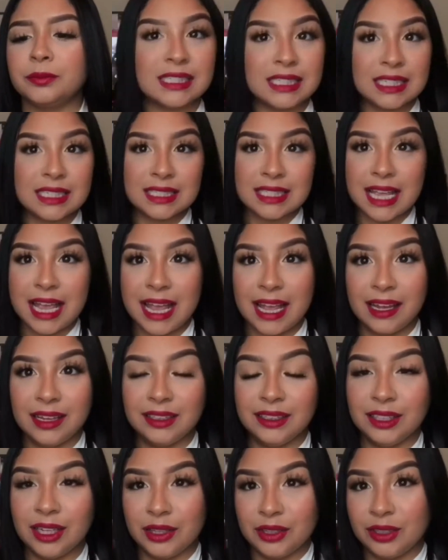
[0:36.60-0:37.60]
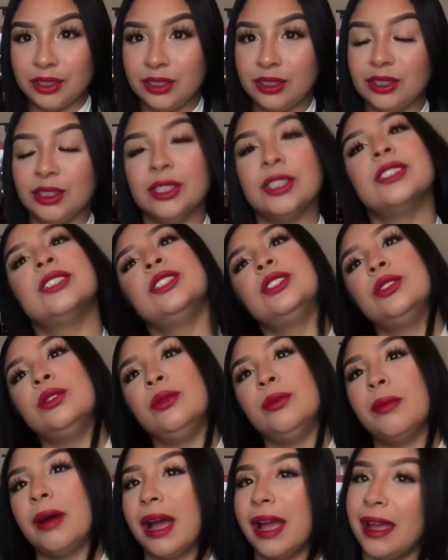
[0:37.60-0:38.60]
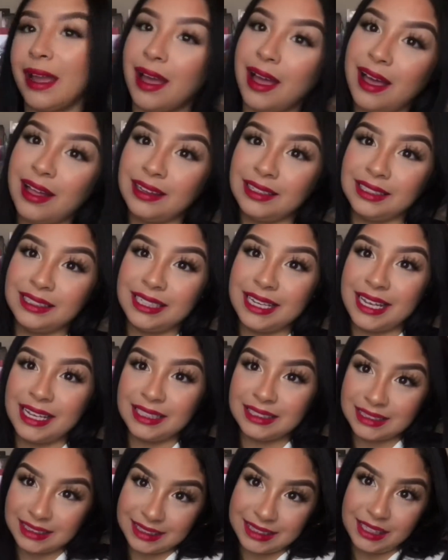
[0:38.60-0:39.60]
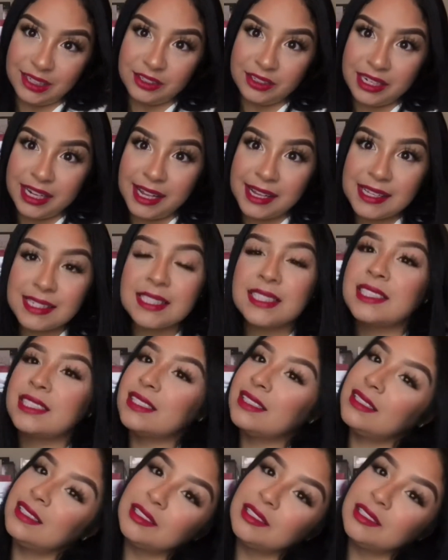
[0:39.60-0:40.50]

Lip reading: This is another look to my holiday series,